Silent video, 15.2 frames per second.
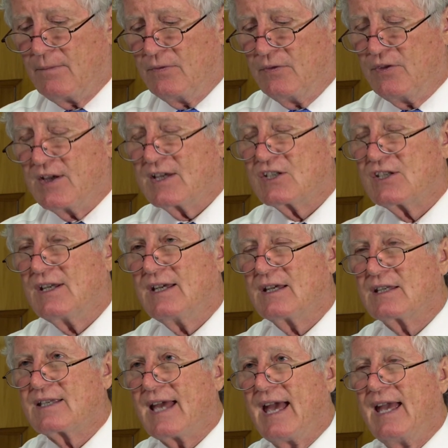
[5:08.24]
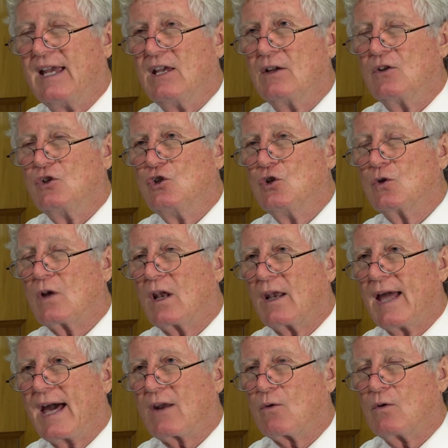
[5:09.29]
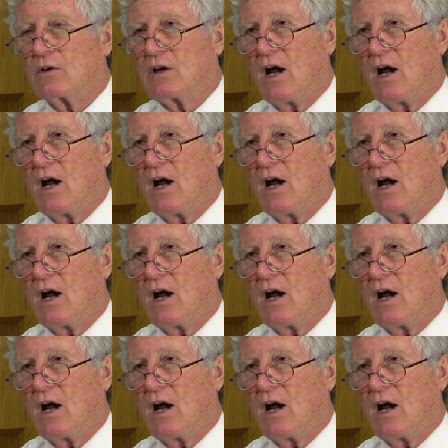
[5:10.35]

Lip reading: This is a unilateral